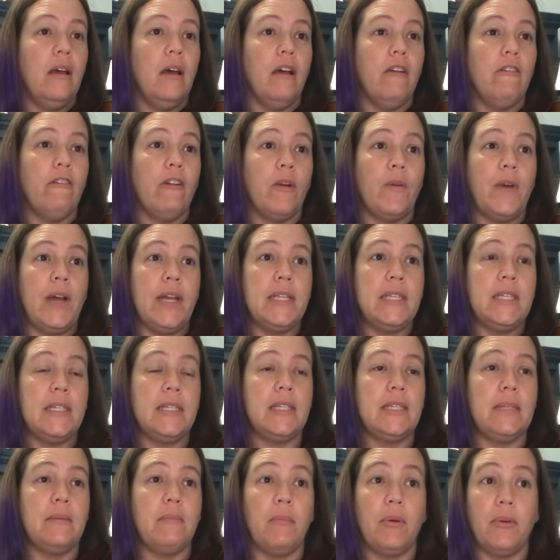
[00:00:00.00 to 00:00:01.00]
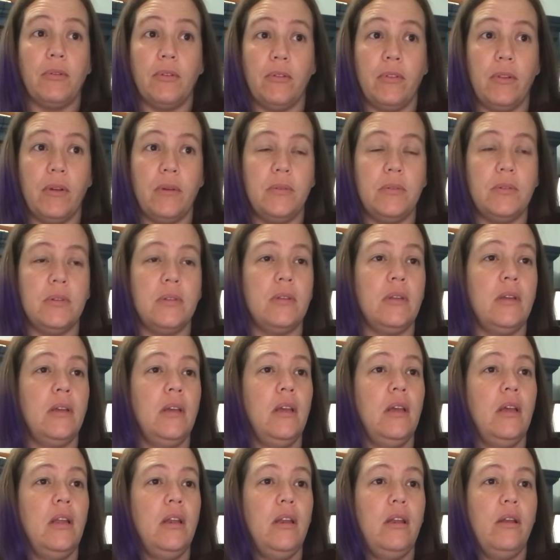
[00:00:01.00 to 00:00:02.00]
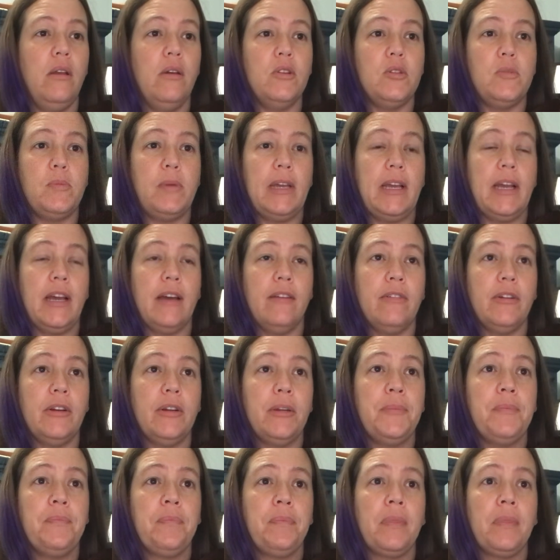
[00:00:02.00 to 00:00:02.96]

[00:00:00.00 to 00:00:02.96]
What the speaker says: requests both of those notes be covered.